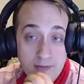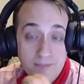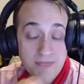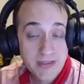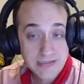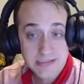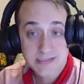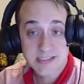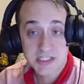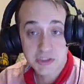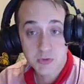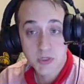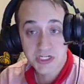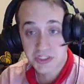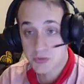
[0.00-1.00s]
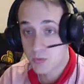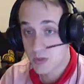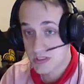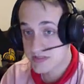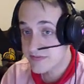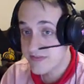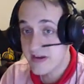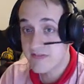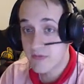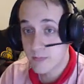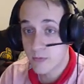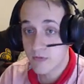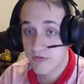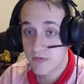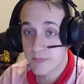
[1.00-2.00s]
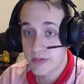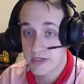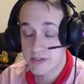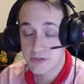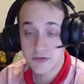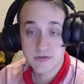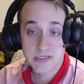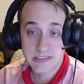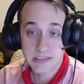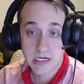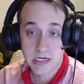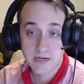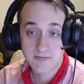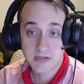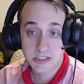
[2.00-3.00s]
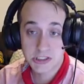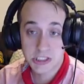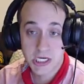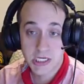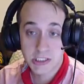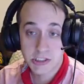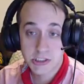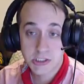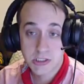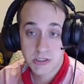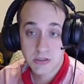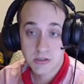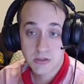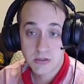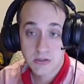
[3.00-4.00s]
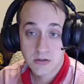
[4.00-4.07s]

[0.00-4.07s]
but that's a situation where it's favorable for me to do this kind of exchange.